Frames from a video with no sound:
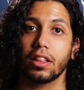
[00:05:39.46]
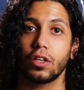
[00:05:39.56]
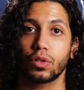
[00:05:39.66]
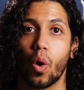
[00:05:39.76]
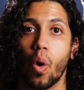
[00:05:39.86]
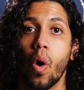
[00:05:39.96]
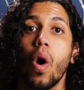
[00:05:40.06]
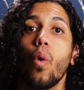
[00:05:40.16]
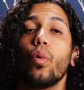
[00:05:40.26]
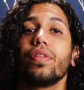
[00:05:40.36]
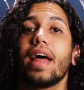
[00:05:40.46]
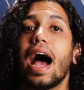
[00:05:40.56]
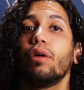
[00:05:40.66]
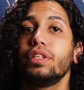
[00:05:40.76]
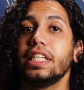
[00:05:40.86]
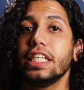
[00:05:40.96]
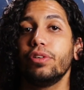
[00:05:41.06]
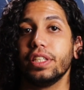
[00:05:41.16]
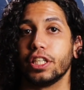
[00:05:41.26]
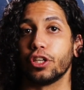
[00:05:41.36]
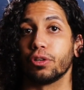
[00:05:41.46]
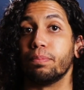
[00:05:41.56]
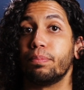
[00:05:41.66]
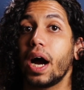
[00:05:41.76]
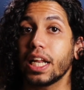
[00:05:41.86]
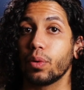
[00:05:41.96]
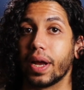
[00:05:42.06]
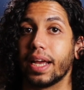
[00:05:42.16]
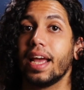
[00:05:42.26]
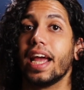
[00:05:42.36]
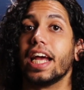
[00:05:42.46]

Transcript: loss goal without decreasing your body weight,